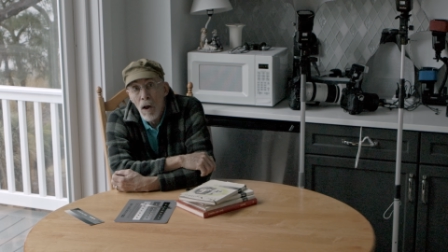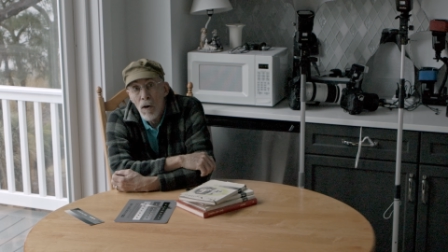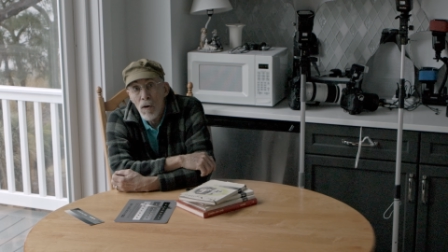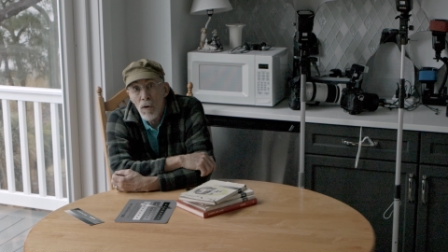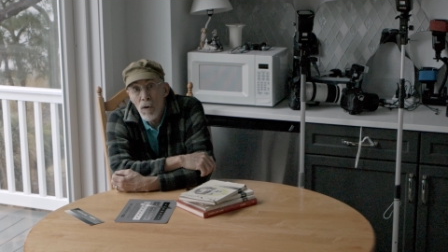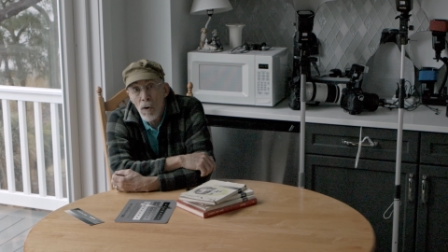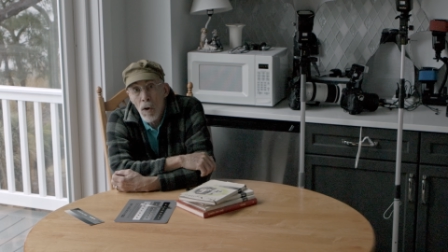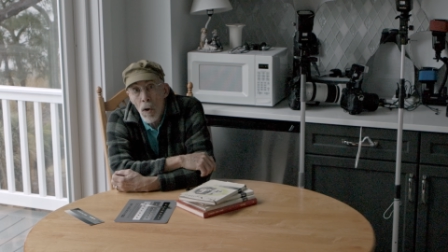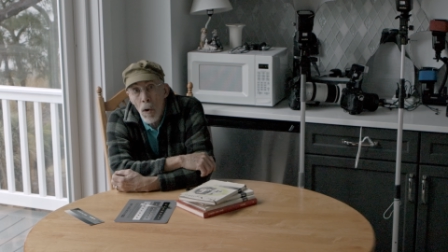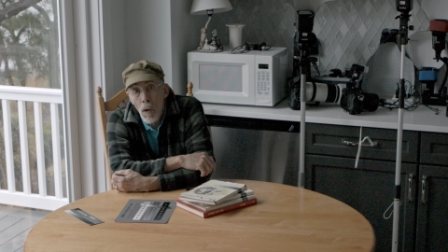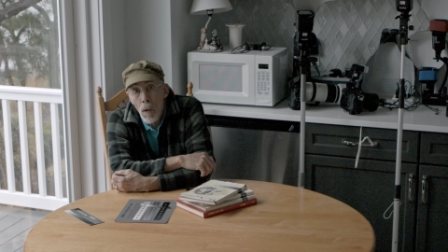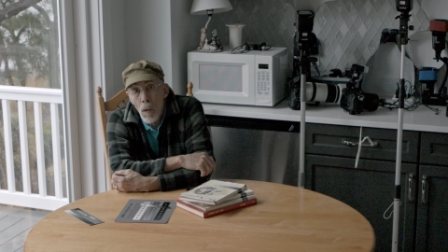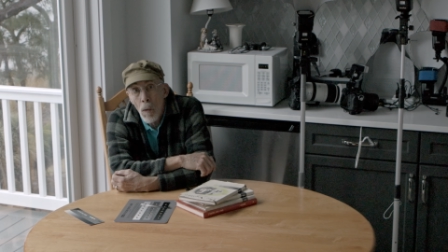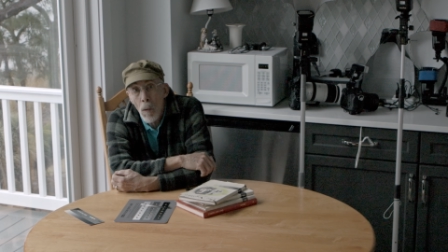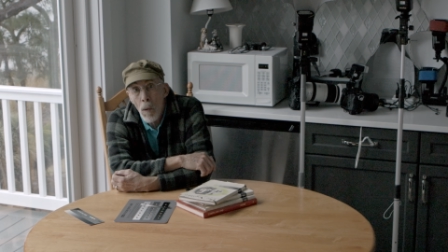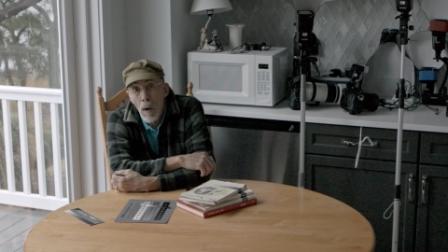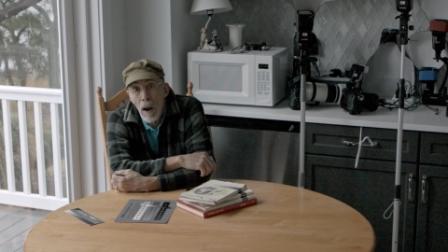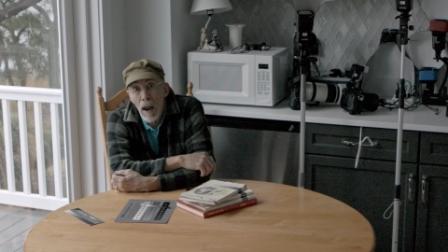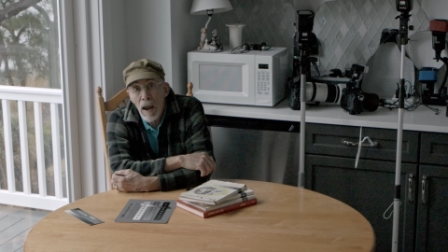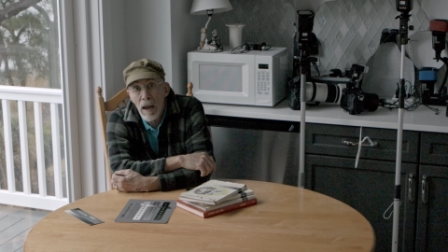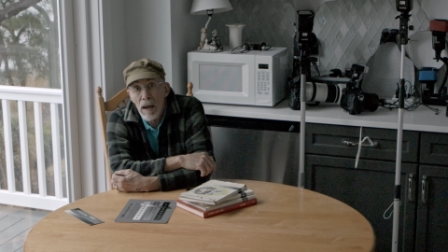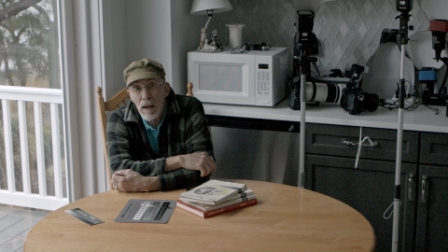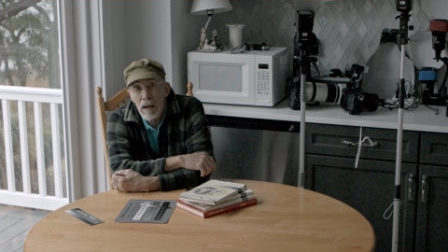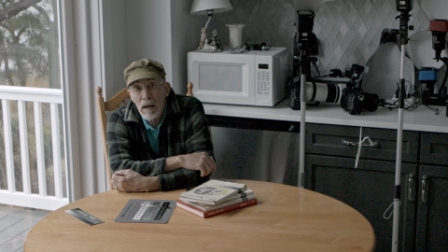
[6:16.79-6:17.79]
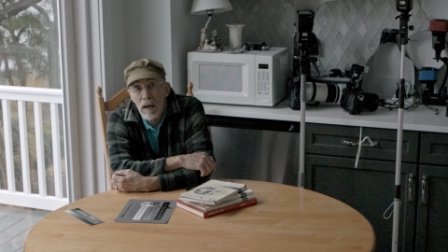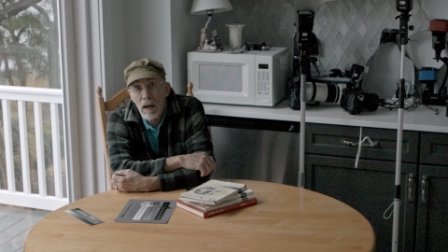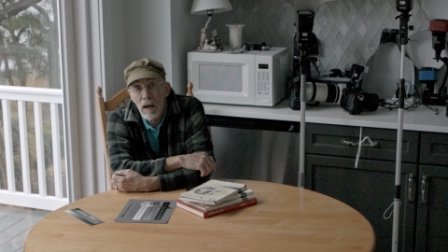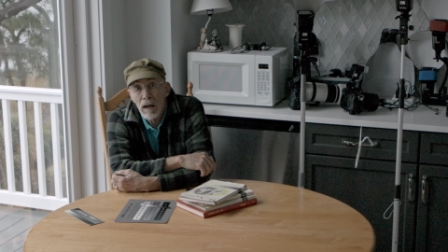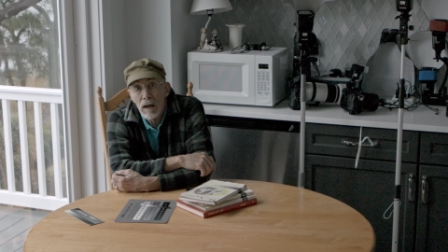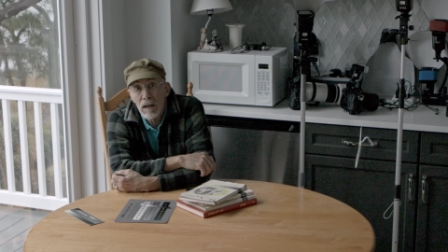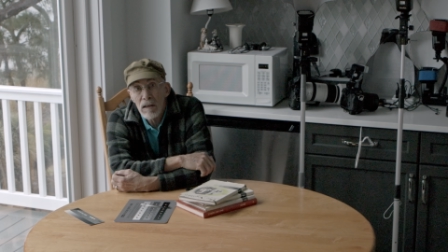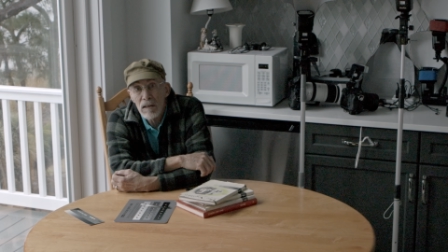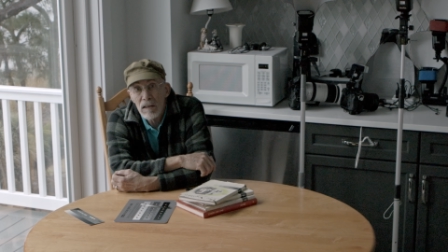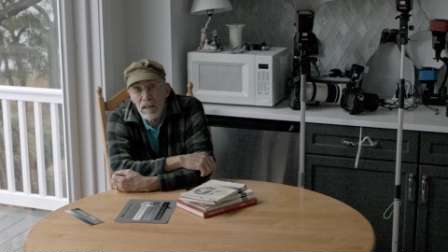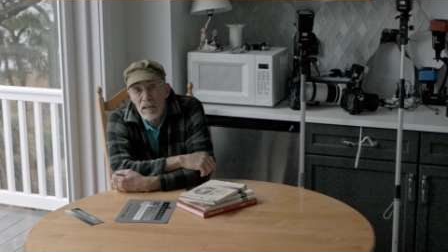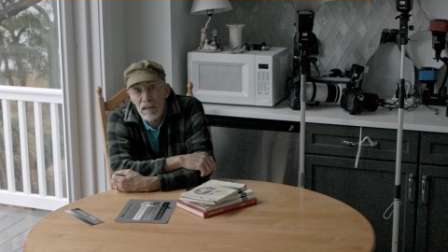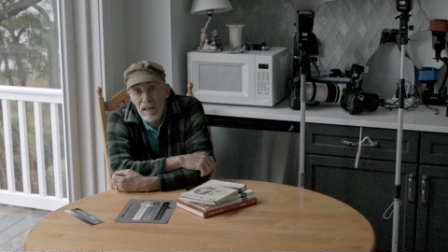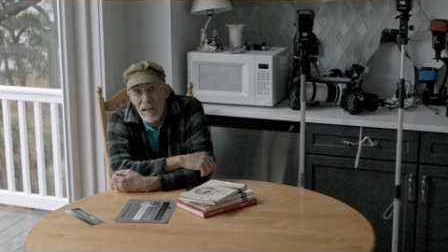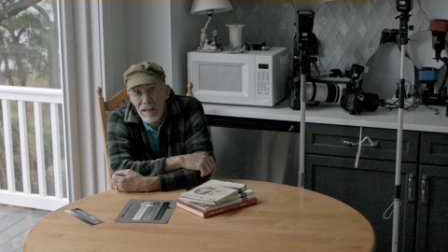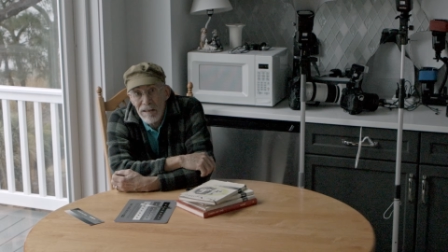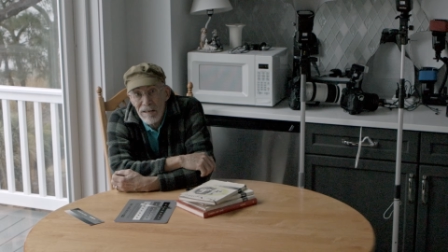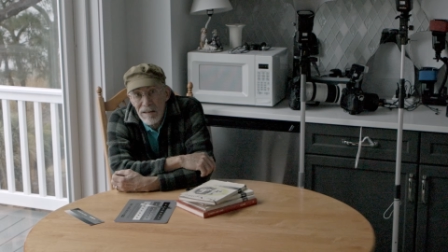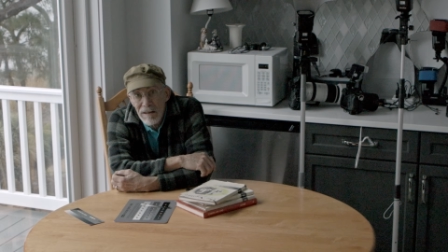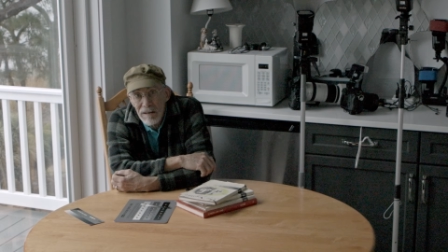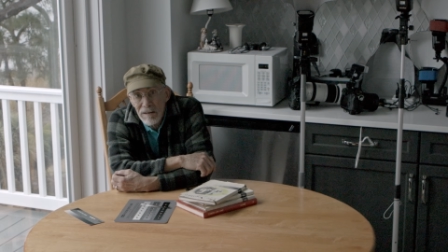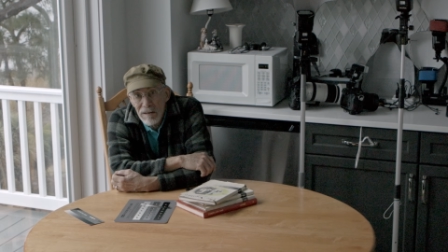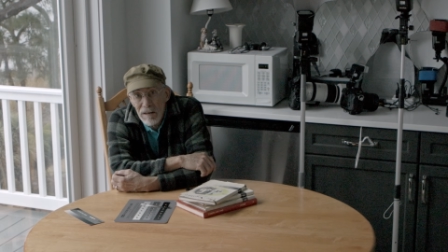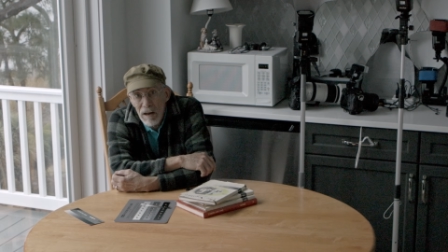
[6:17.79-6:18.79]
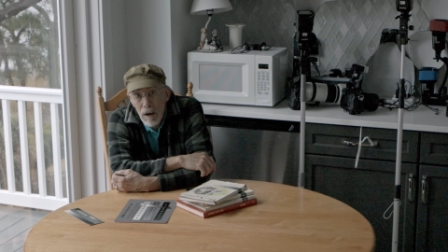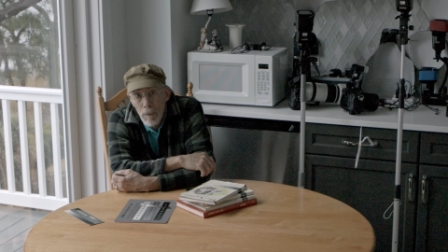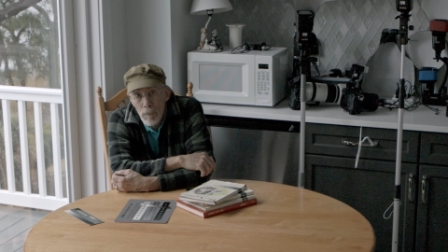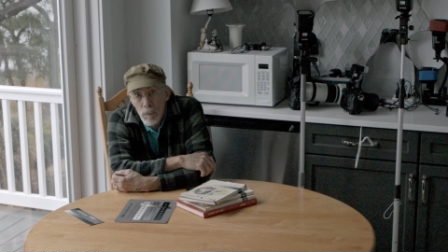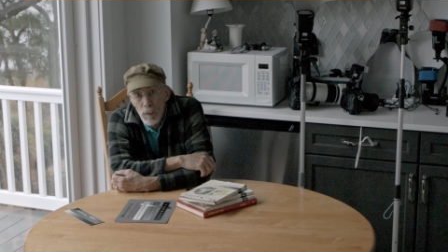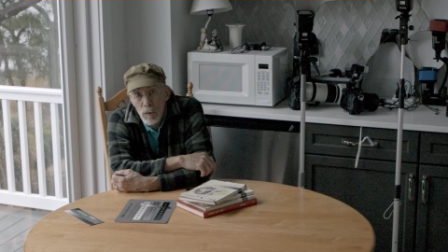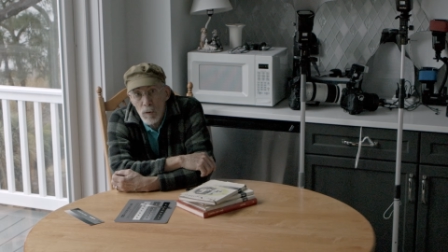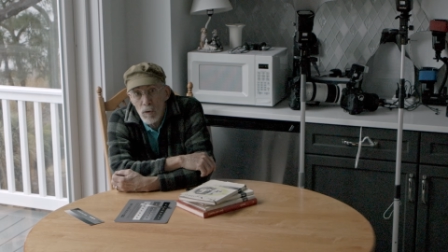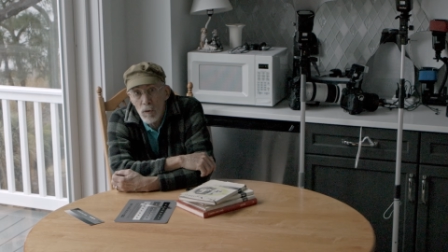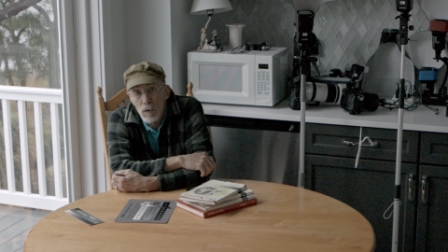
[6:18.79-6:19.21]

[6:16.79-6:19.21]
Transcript: know a consistent temperature,